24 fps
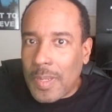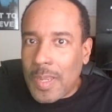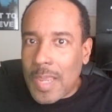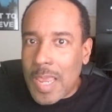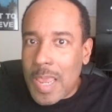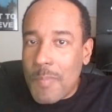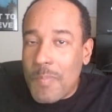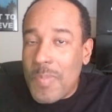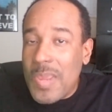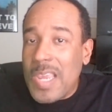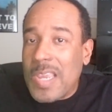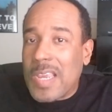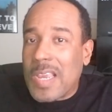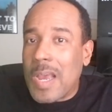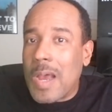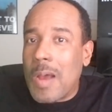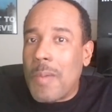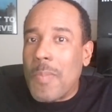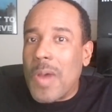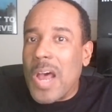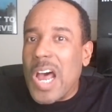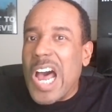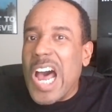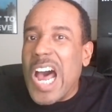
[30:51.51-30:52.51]
and
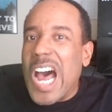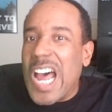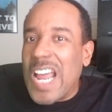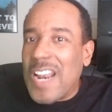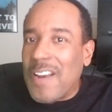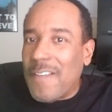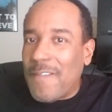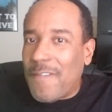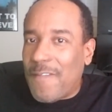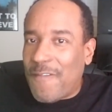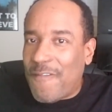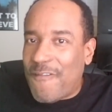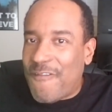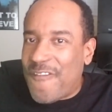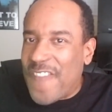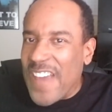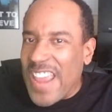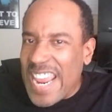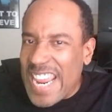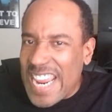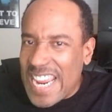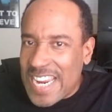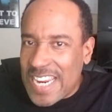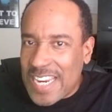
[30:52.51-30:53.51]
become
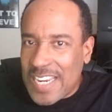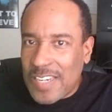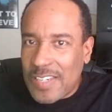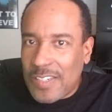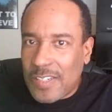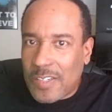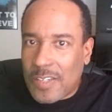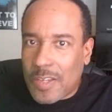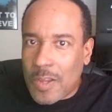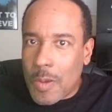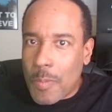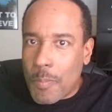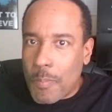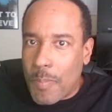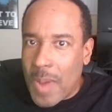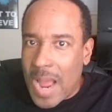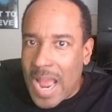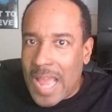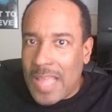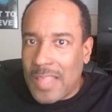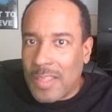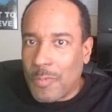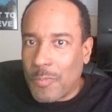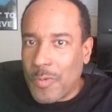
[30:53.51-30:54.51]
unfazed
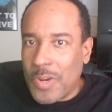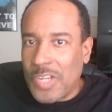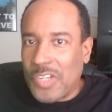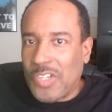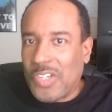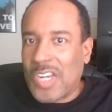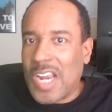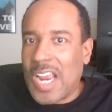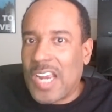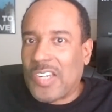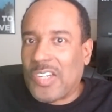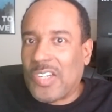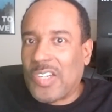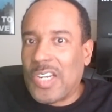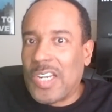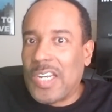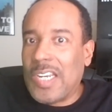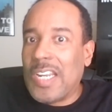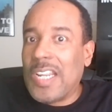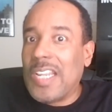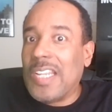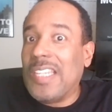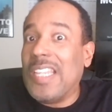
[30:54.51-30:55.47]
by the rejection